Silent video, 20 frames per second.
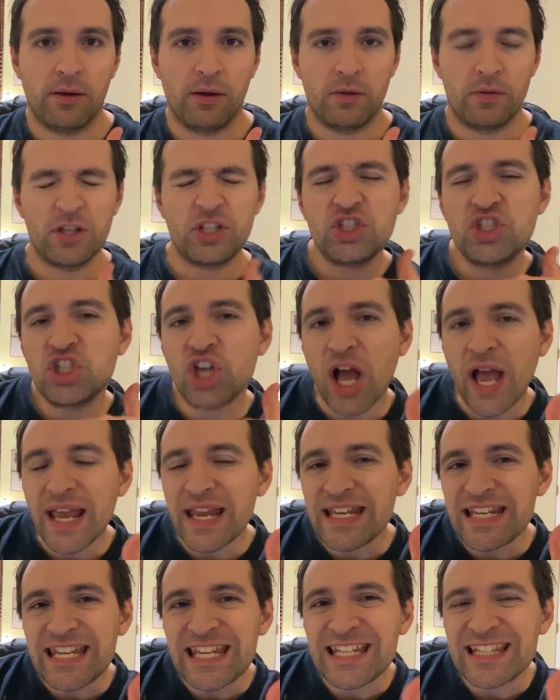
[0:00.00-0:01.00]

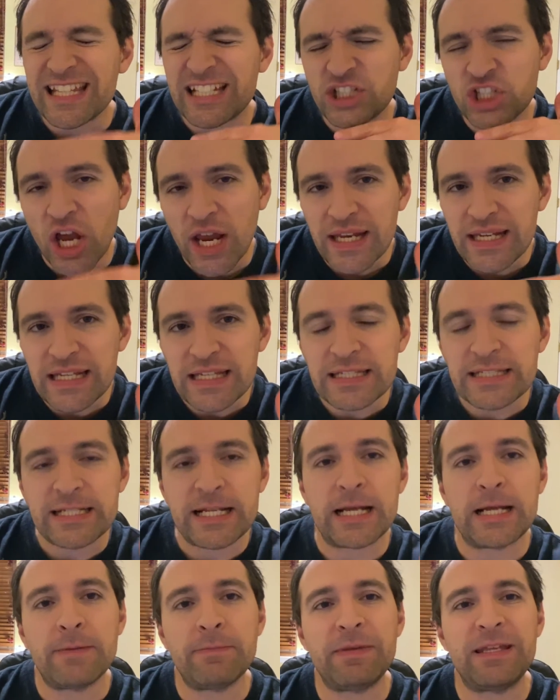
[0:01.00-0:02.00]
The Chinese
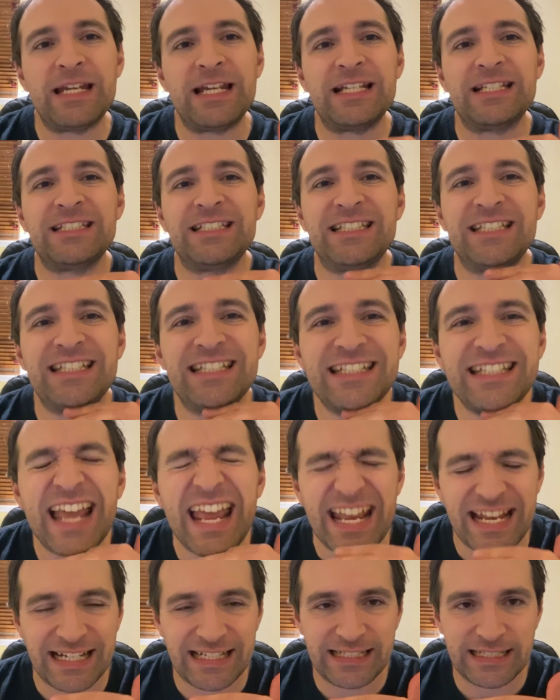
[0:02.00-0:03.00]
communist
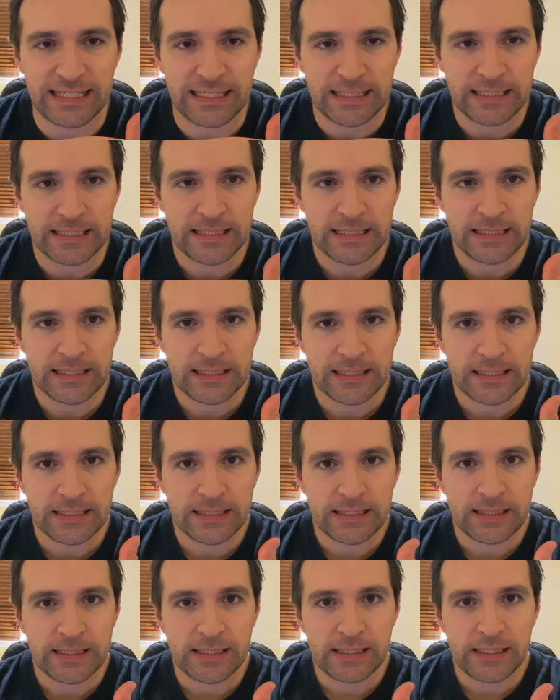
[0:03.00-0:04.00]
state
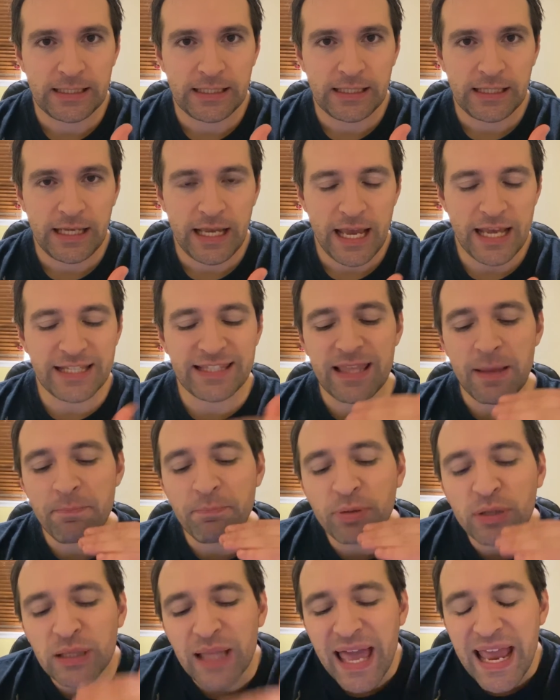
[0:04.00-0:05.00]
is the
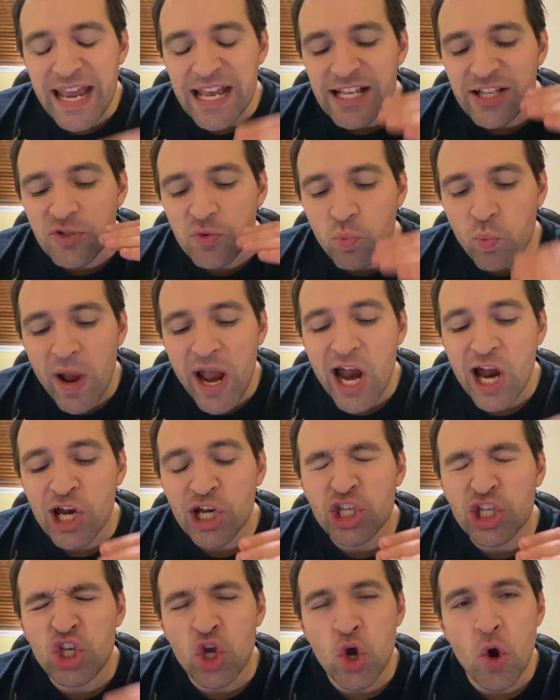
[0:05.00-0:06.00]
place
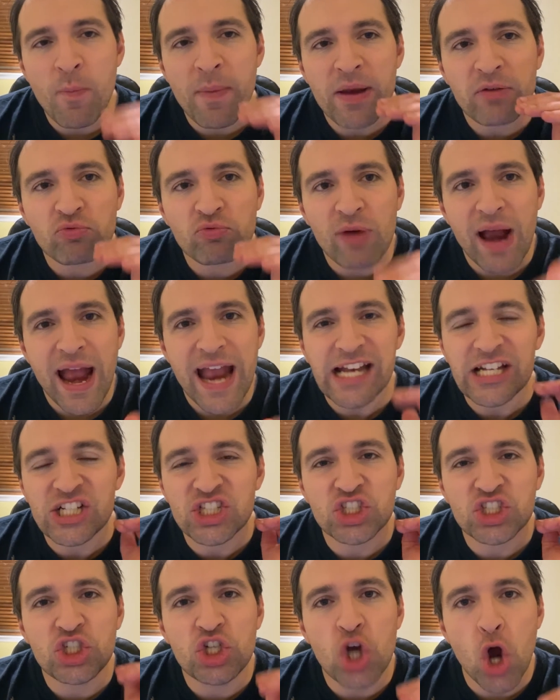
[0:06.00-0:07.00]
where human
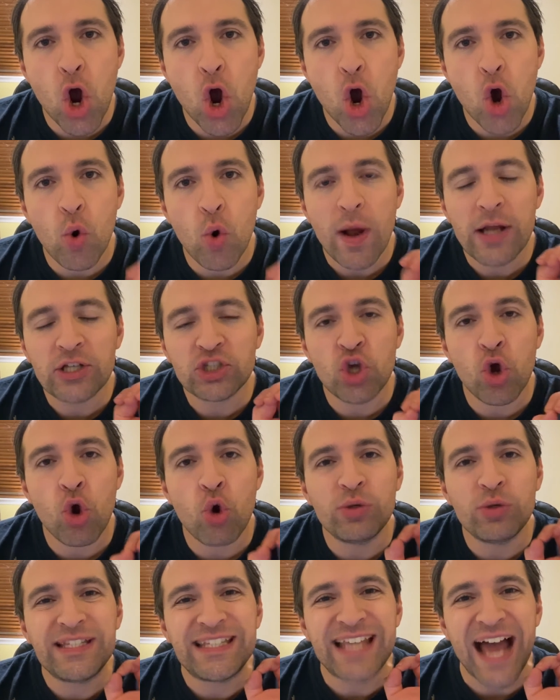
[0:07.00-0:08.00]
rights go
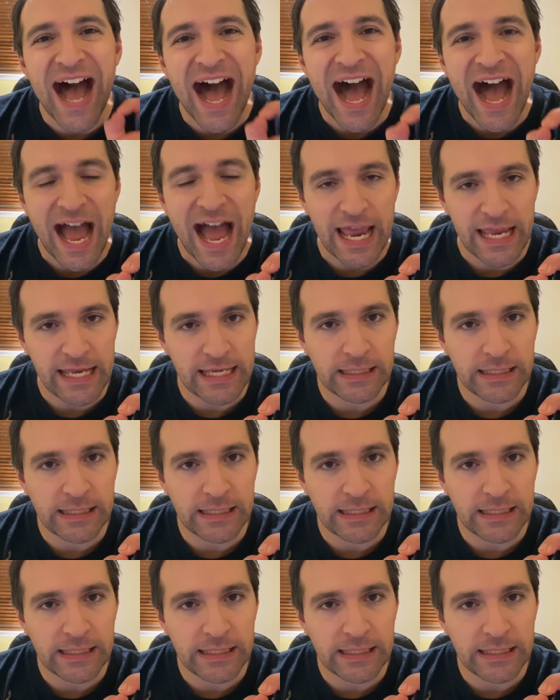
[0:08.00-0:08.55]
to die.